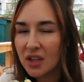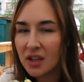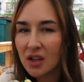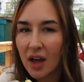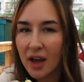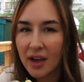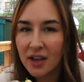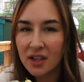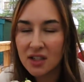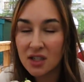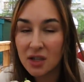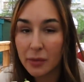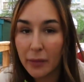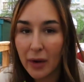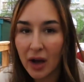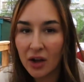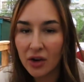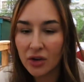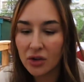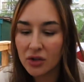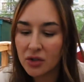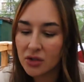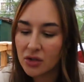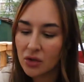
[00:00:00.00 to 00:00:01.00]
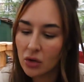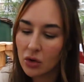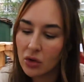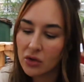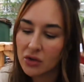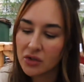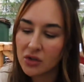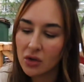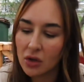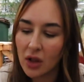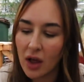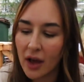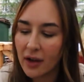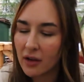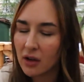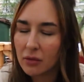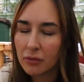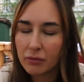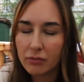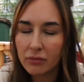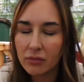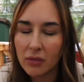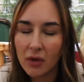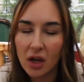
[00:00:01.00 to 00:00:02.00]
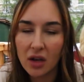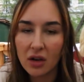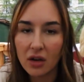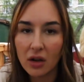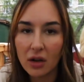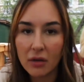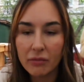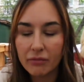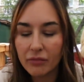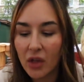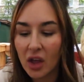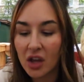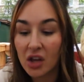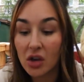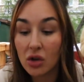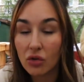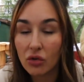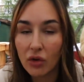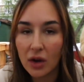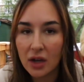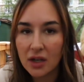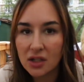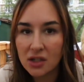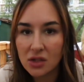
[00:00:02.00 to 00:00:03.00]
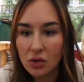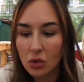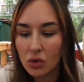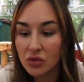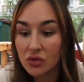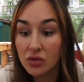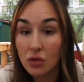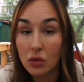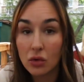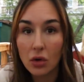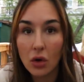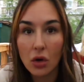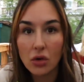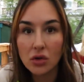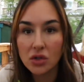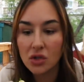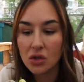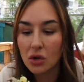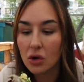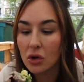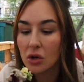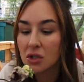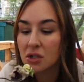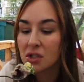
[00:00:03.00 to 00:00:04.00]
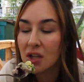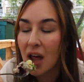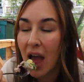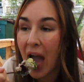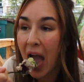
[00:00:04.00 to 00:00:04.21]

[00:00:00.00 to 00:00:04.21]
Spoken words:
in like a tomato sauce or like, I don't know, like a green sauce or no sauce.